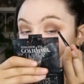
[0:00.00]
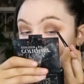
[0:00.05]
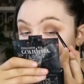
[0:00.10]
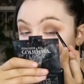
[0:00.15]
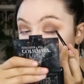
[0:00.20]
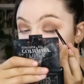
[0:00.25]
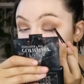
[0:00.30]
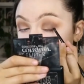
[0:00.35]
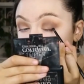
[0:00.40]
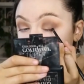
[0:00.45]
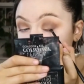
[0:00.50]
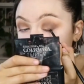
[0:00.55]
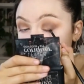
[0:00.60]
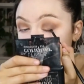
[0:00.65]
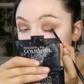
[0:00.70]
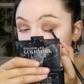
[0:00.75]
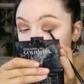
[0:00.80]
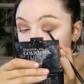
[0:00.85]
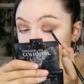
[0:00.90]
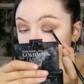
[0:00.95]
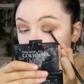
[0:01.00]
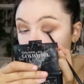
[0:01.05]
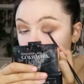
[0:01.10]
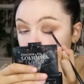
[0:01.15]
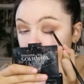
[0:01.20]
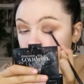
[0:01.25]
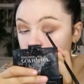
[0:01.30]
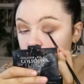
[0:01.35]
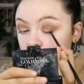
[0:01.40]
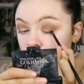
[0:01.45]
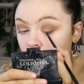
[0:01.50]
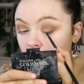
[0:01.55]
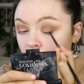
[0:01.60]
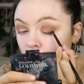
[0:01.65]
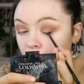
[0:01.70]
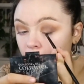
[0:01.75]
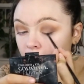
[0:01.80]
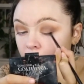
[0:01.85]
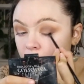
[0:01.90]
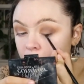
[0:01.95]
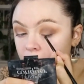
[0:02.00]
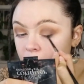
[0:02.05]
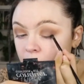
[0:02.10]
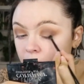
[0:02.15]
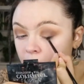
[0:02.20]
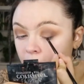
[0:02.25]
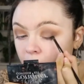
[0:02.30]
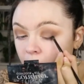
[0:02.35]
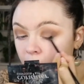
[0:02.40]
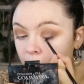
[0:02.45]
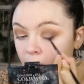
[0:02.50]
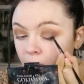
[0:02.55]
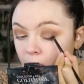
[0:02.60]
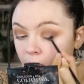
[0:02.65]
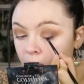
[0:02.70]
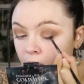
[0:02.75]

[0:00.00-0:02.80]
that and literally just pop it into the corner just here.